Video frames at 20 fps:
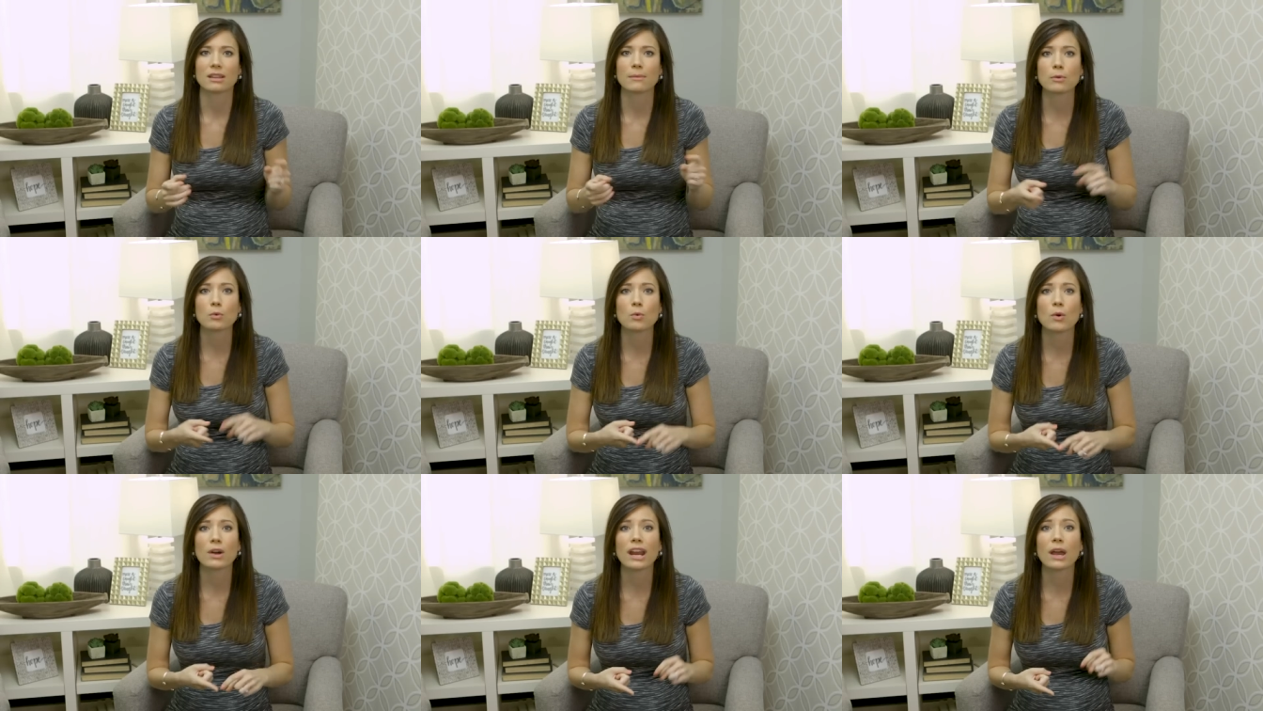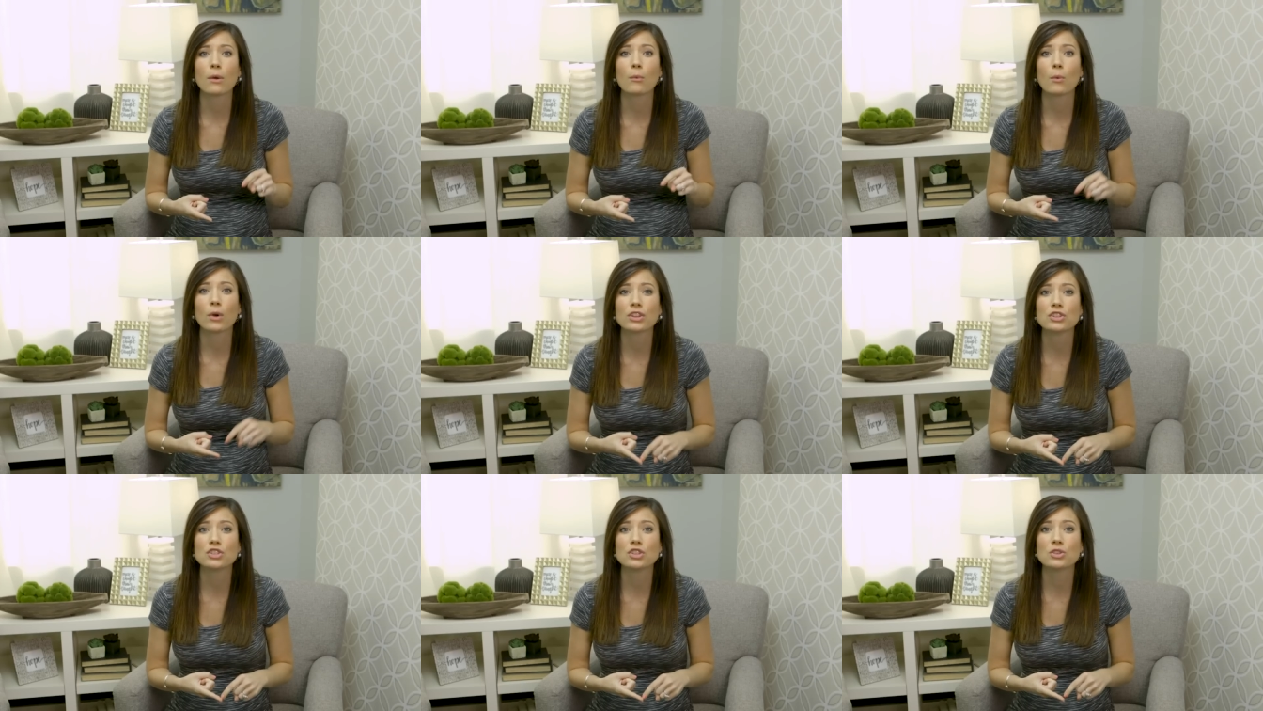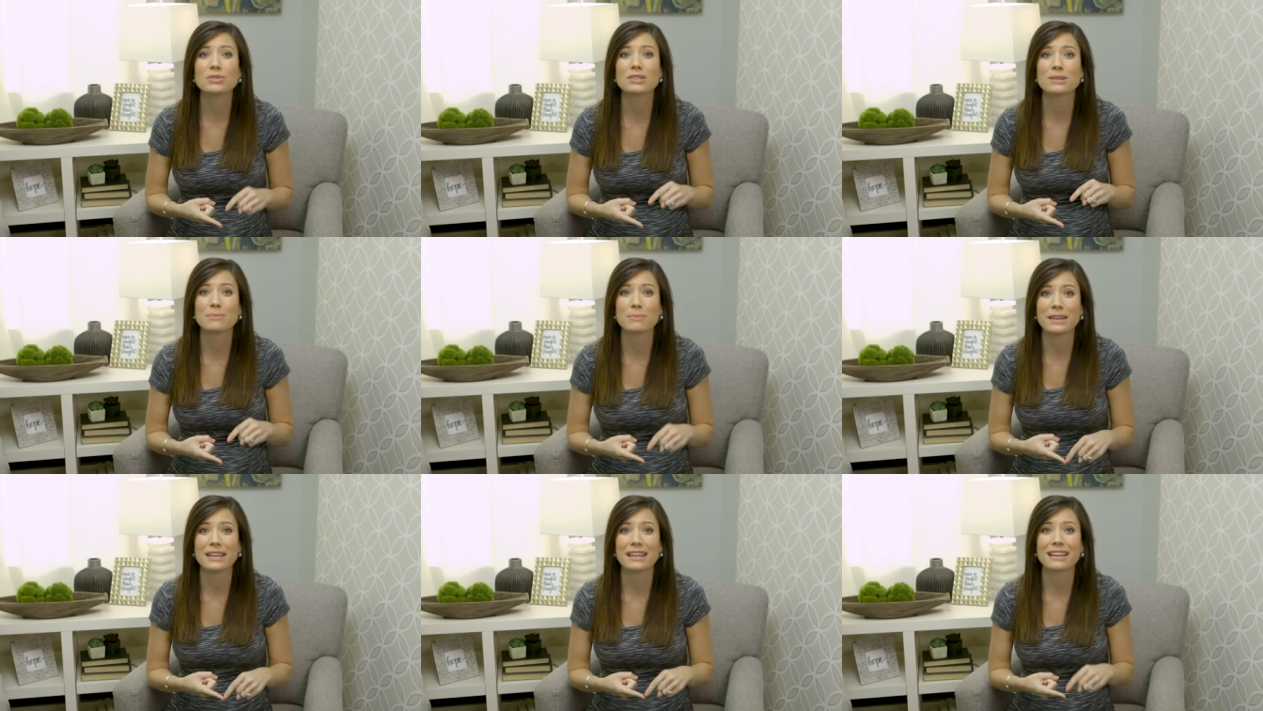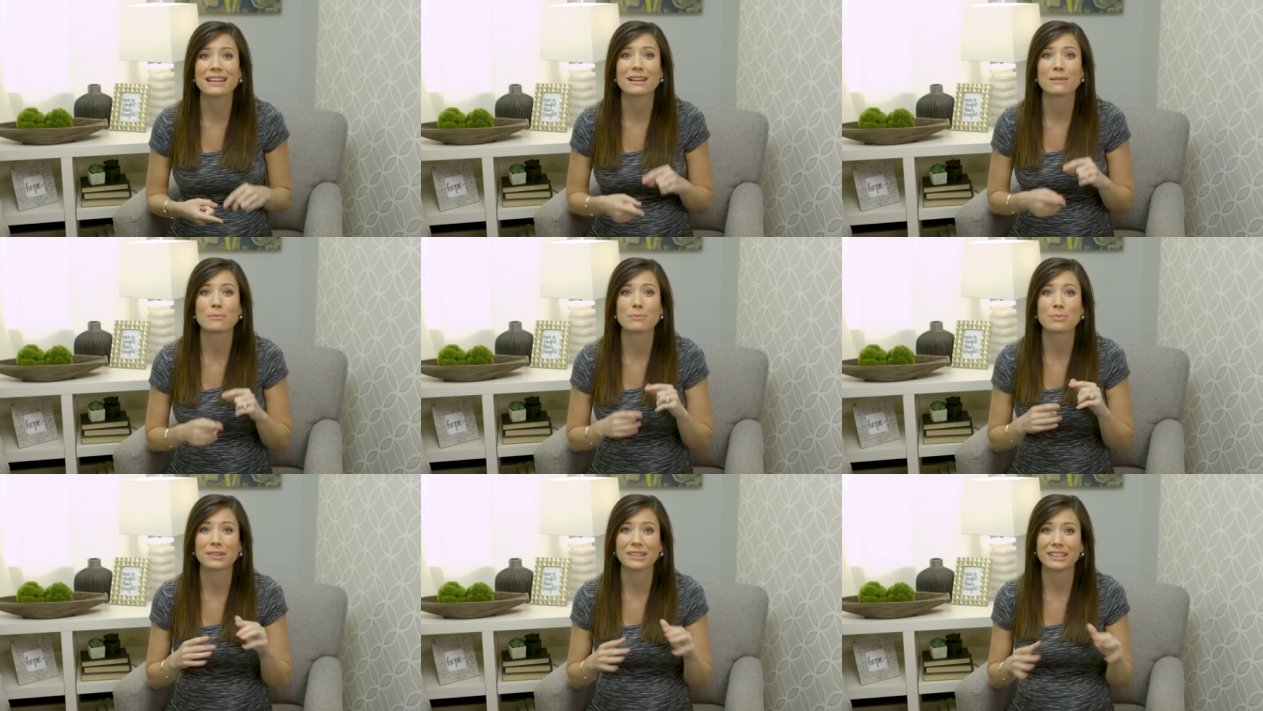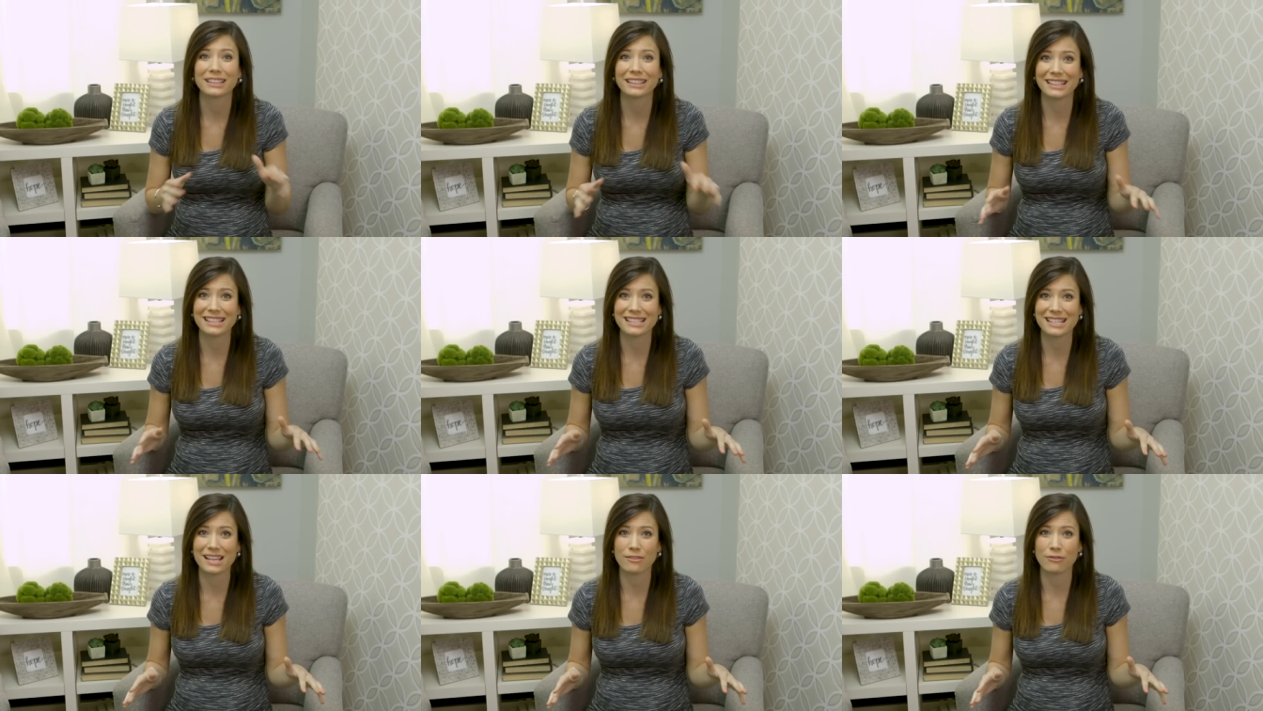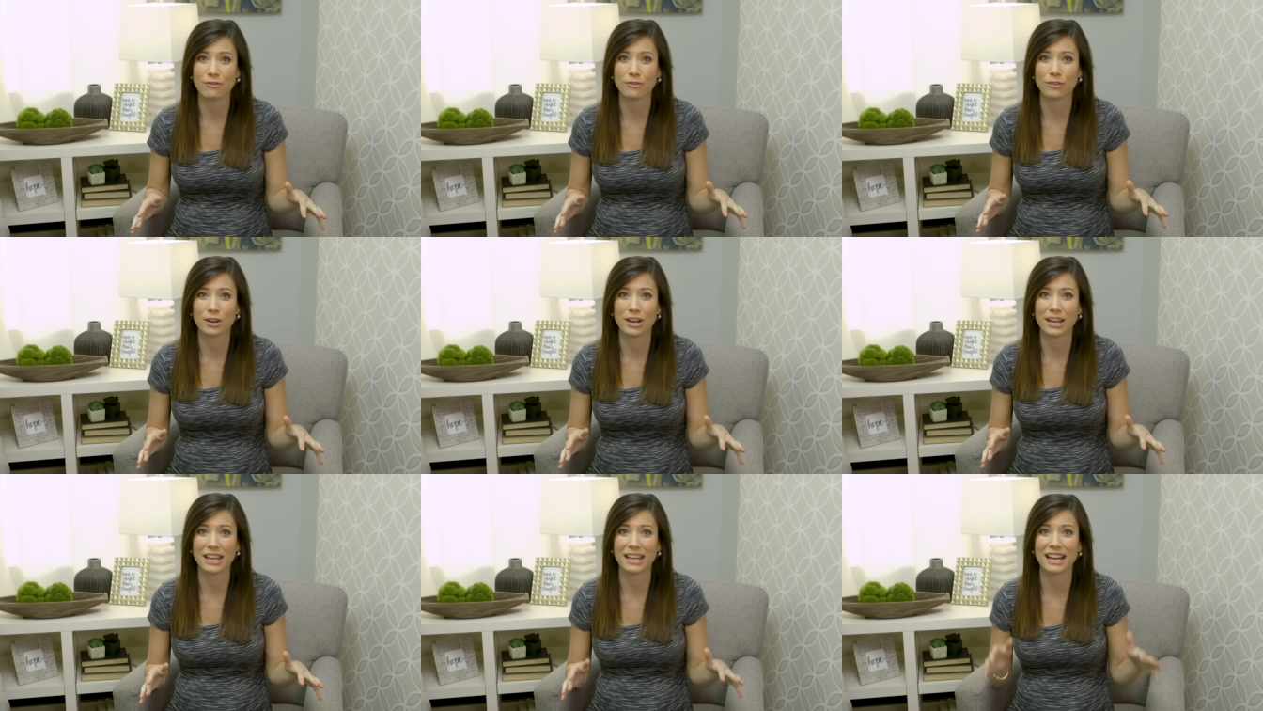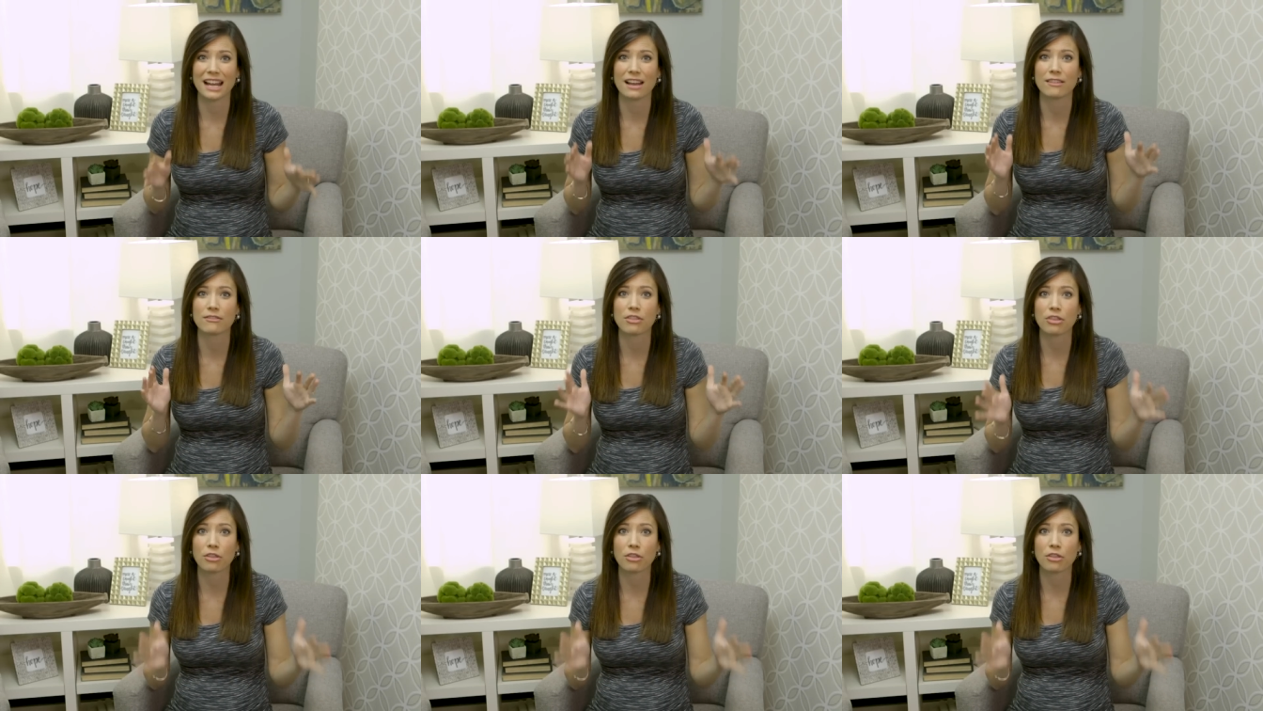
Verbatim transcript: Number one, I want you to be completely debt-free and have